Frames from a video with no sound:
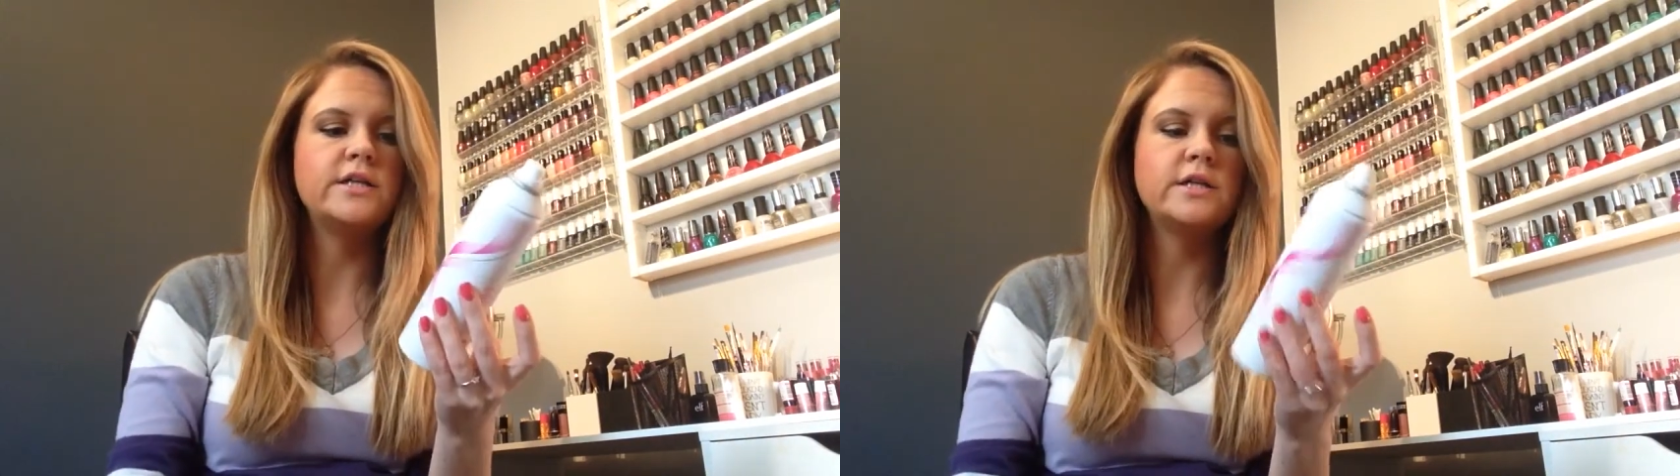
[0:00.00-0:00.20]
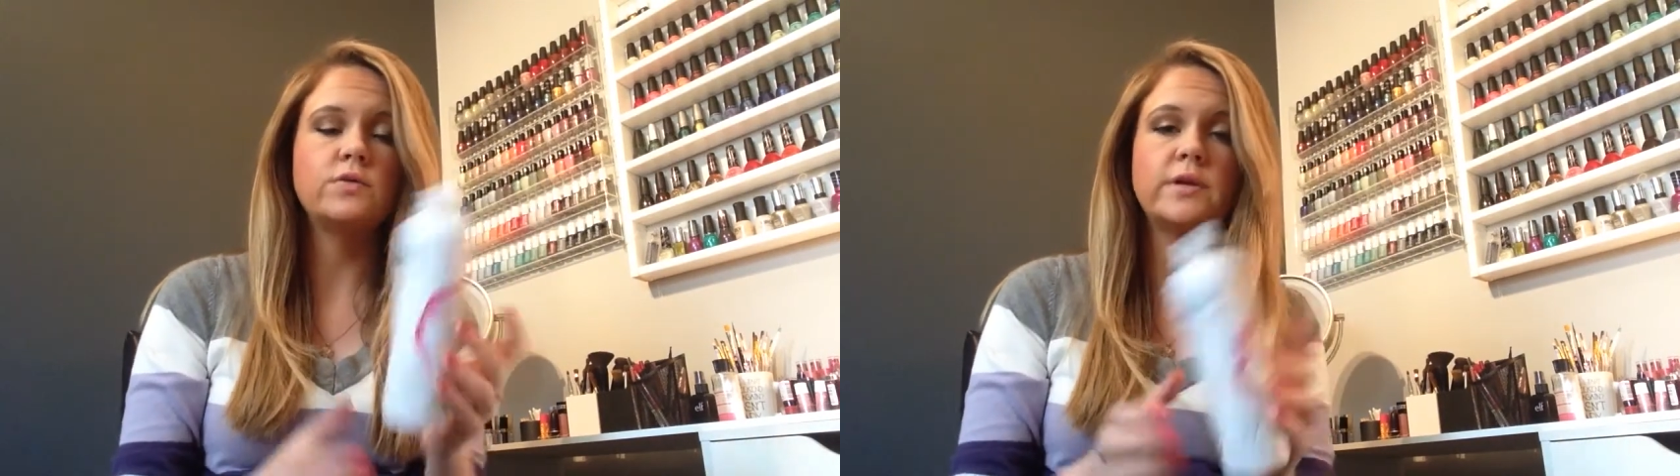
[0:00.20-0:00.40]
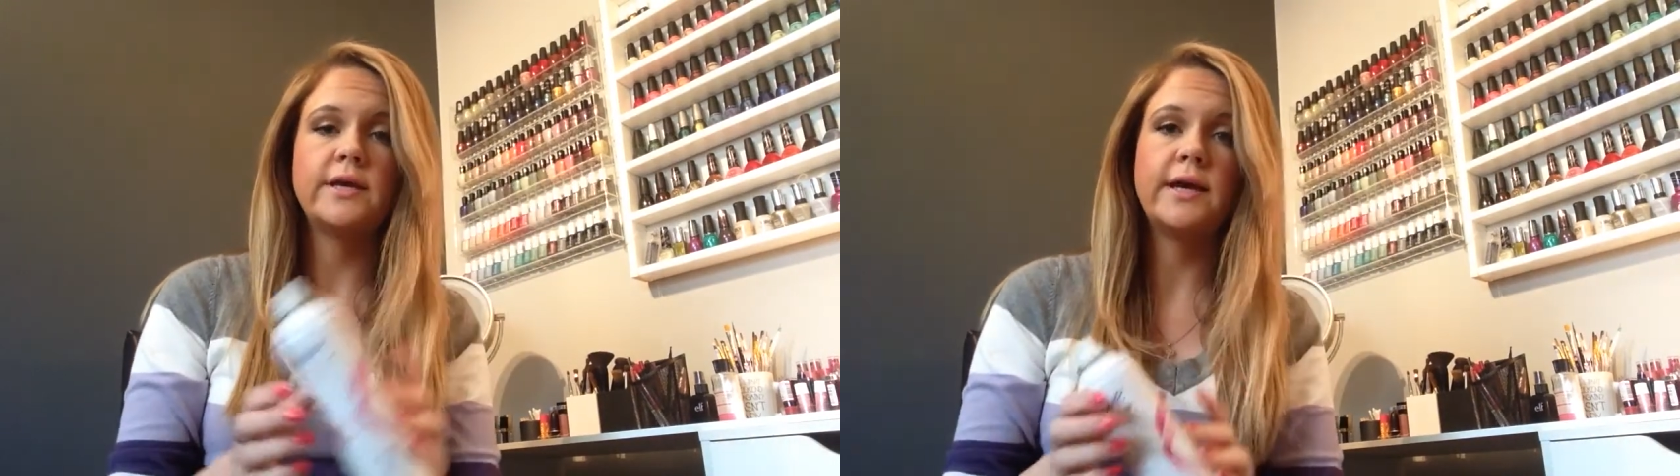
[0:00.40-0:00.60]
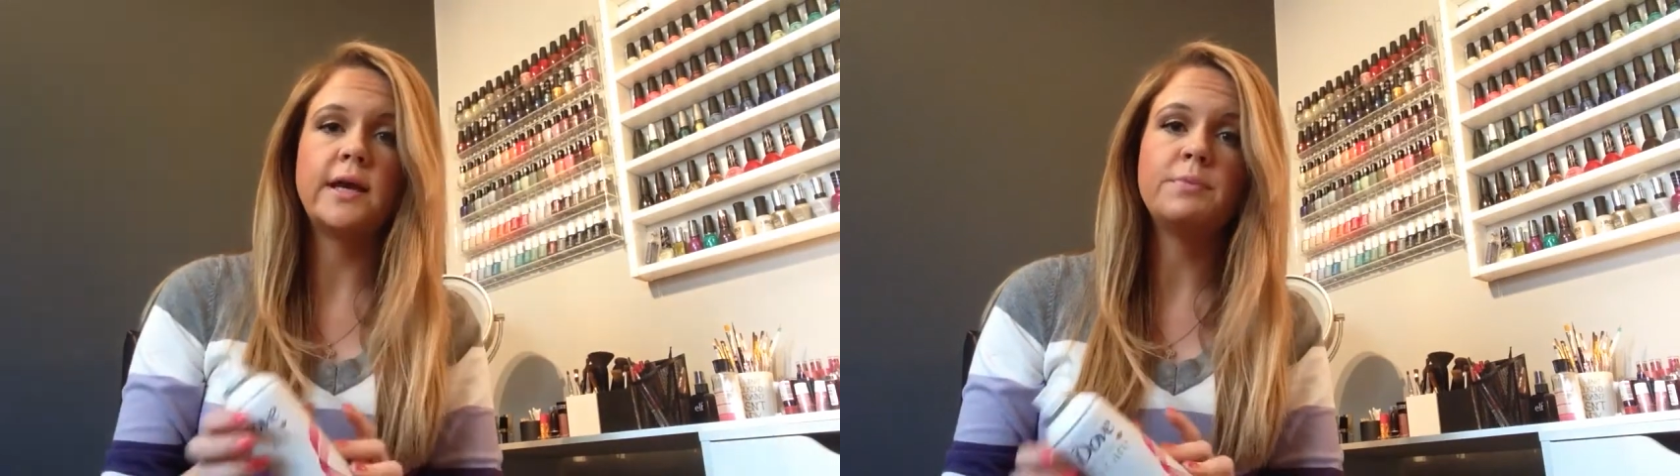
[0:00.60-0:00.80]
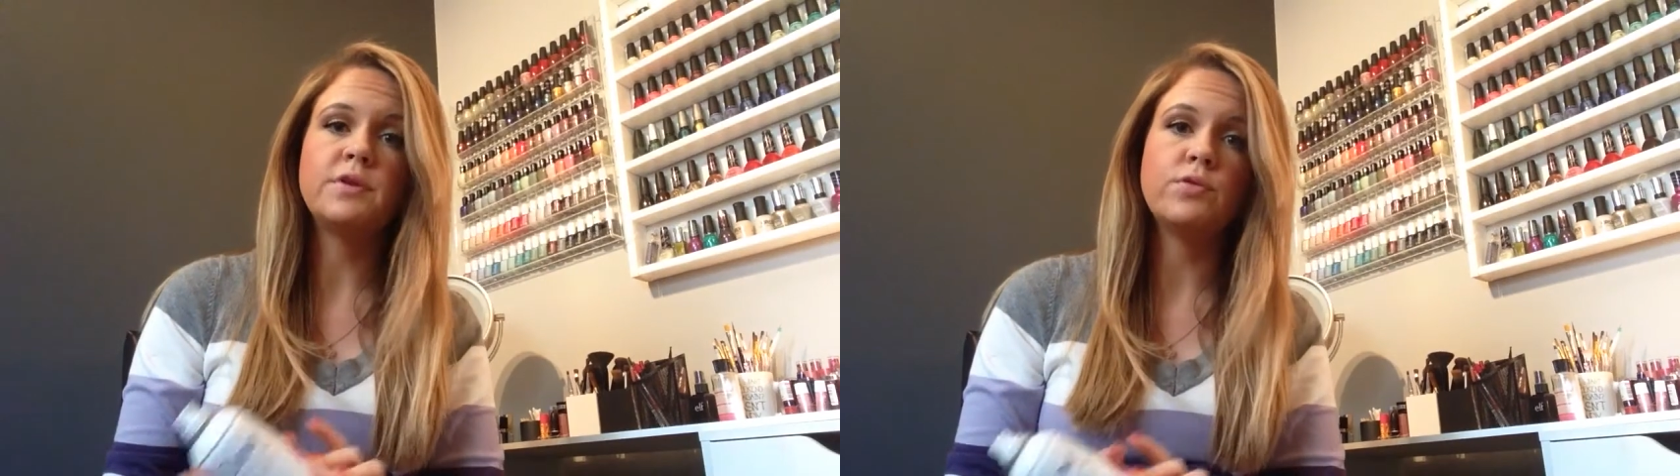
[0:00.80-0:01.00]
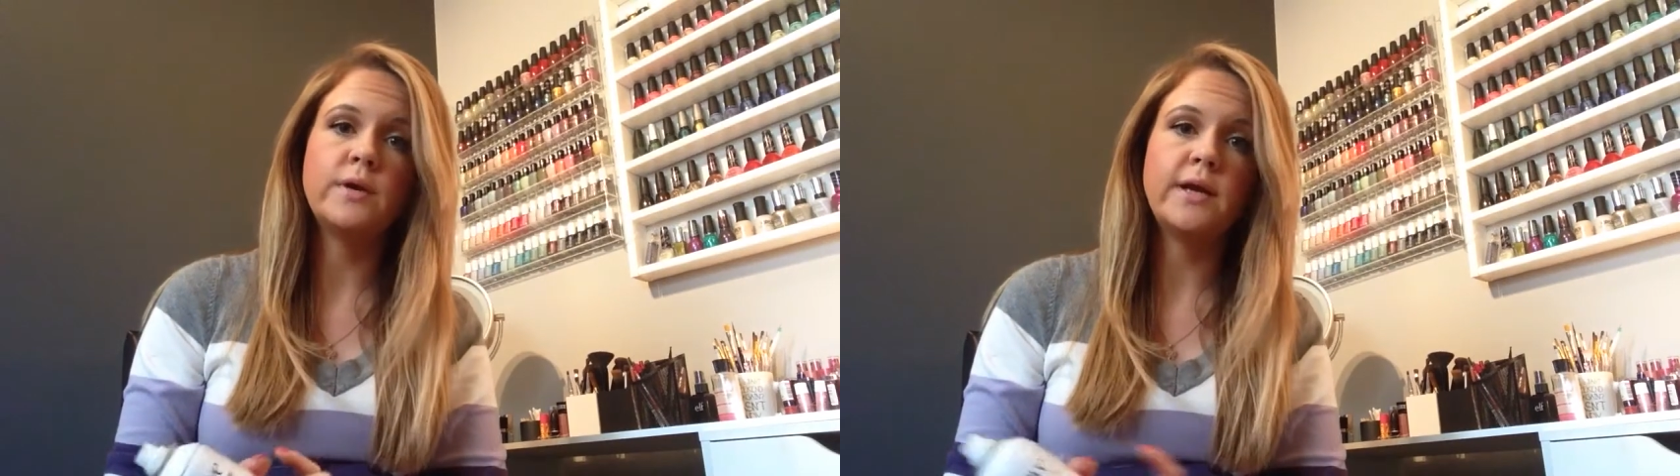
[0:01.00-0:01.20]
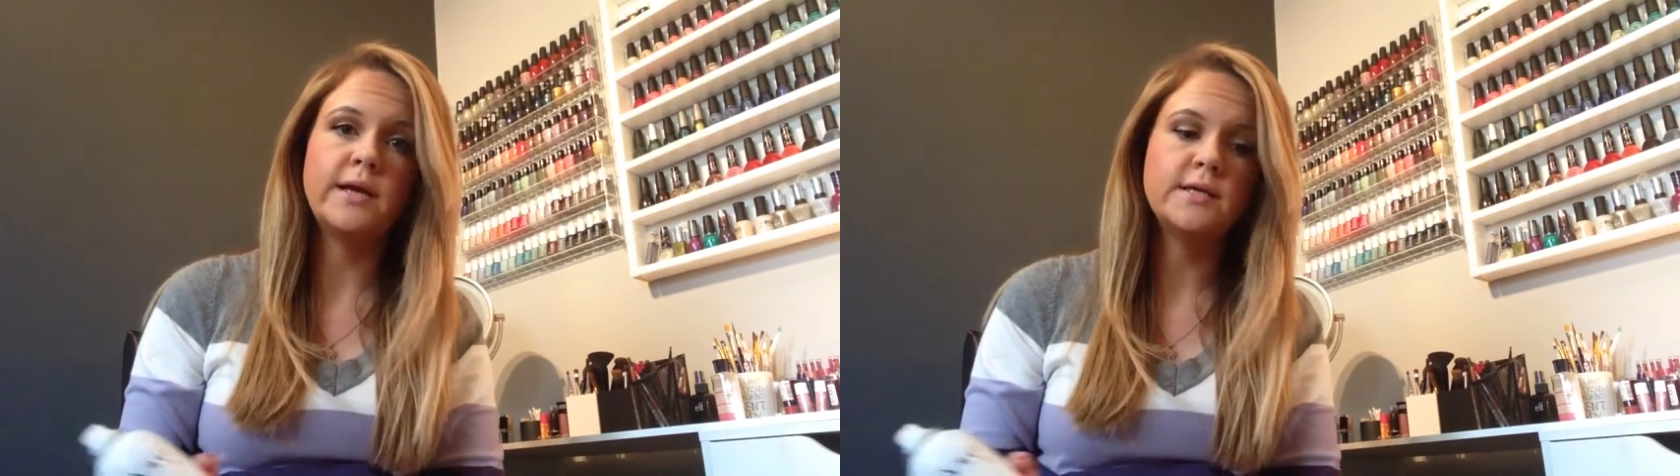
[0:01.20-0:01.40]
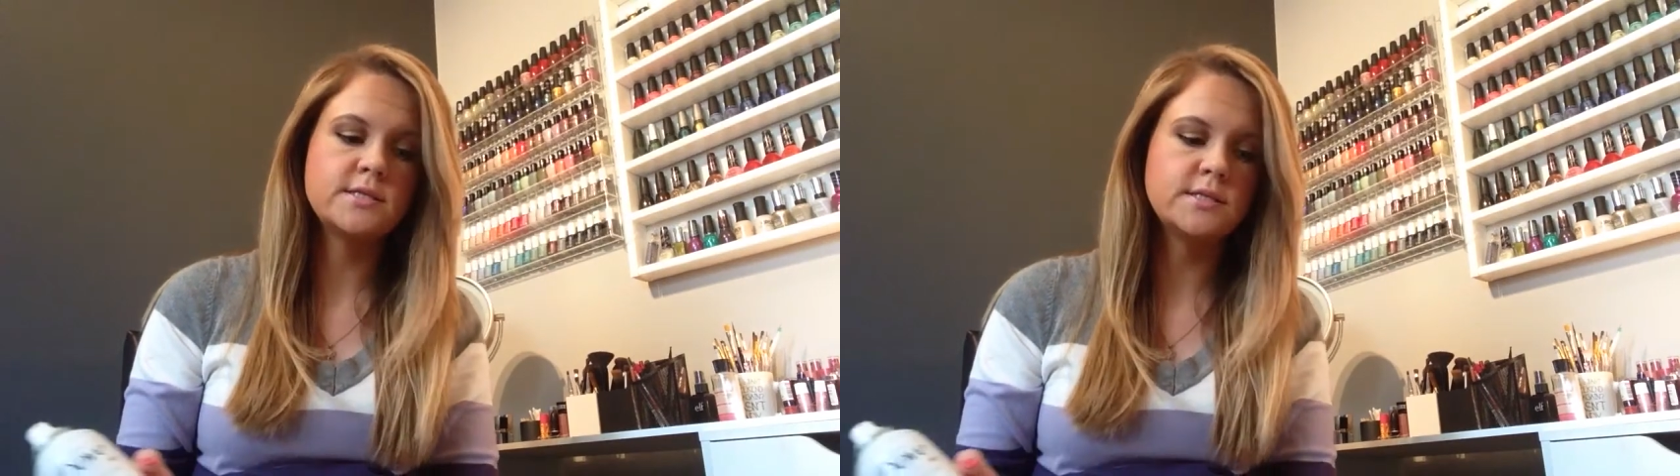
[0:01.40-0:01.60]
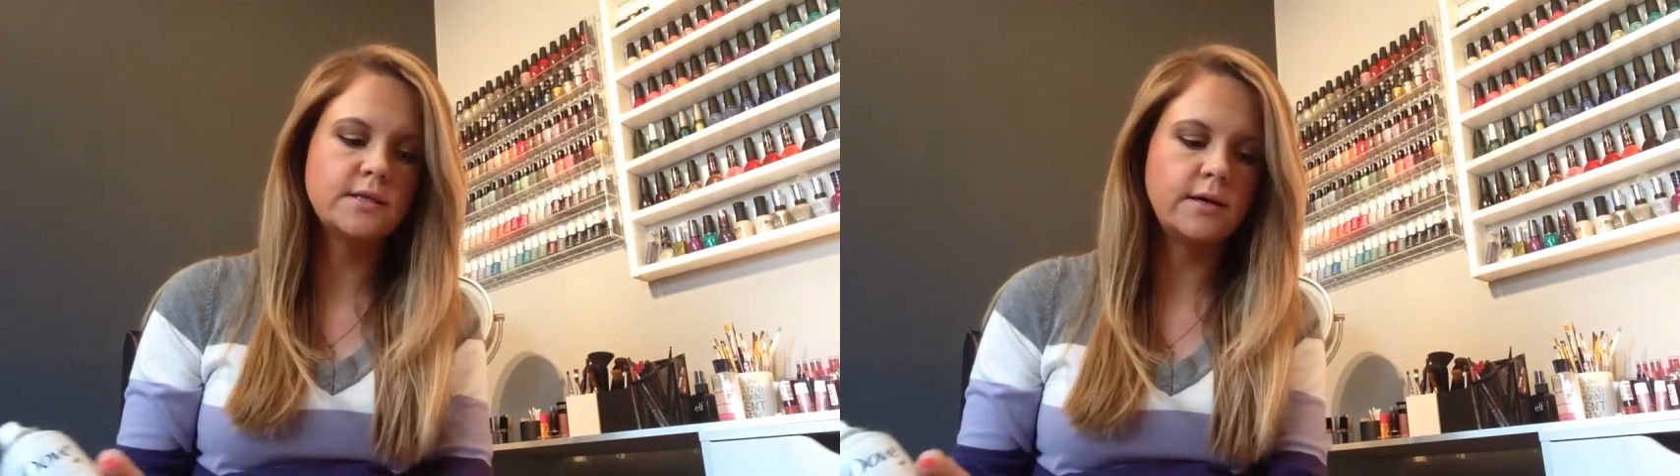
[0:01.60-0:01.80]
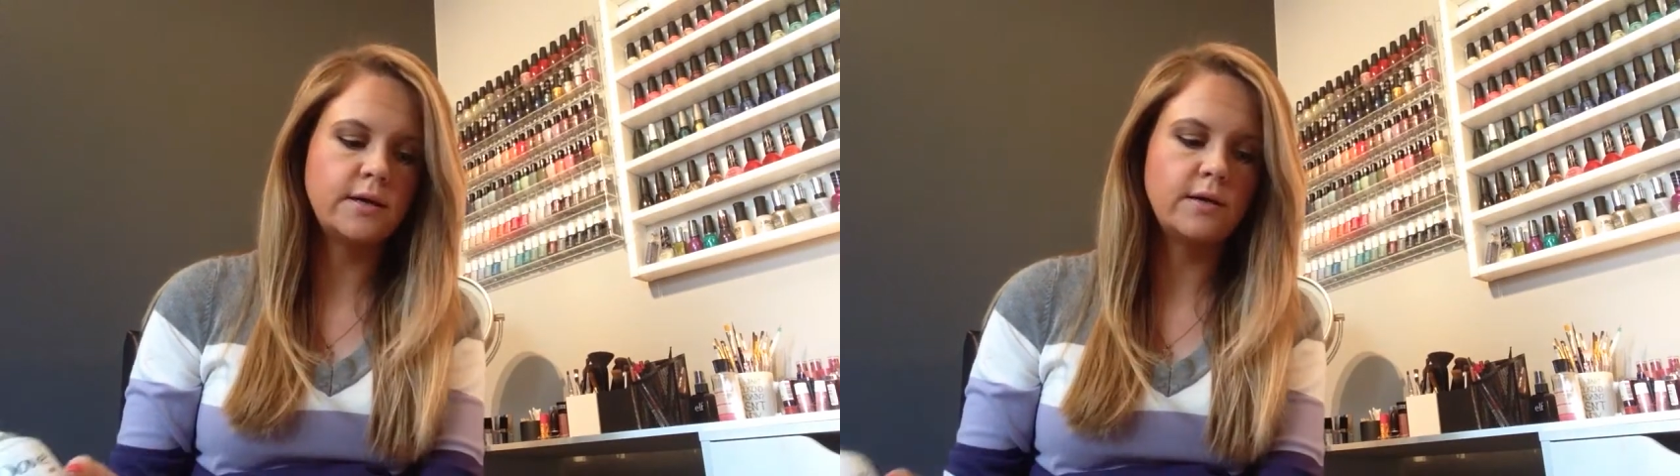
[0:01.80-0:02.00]
I generally get up to 3
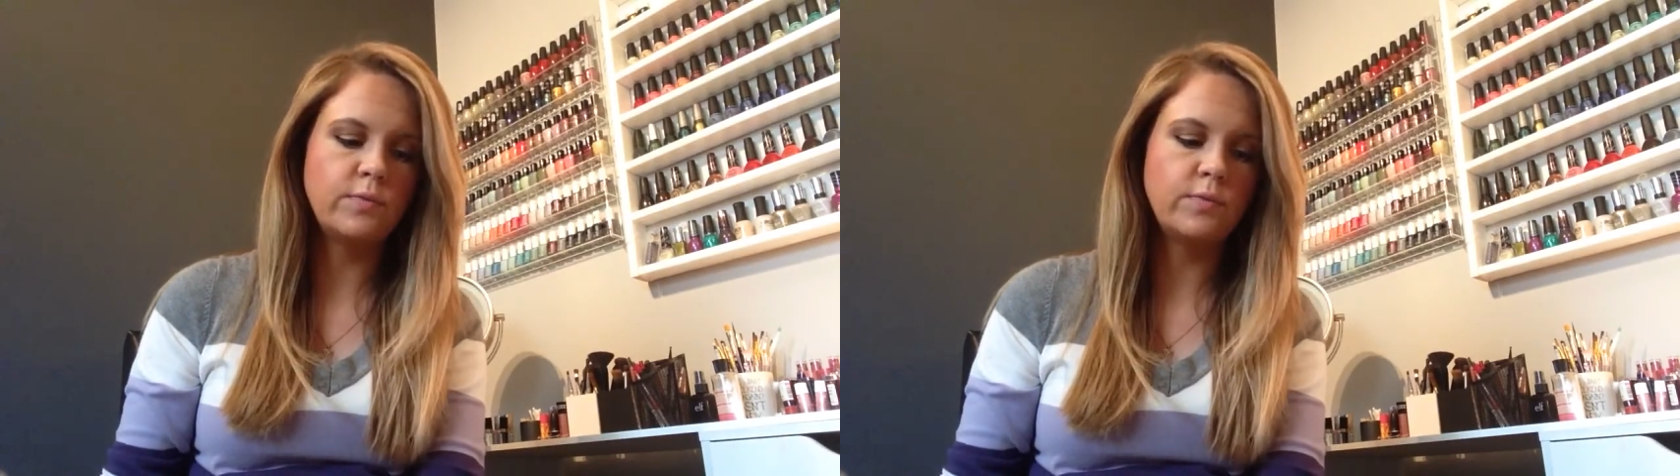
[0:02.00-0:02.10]
days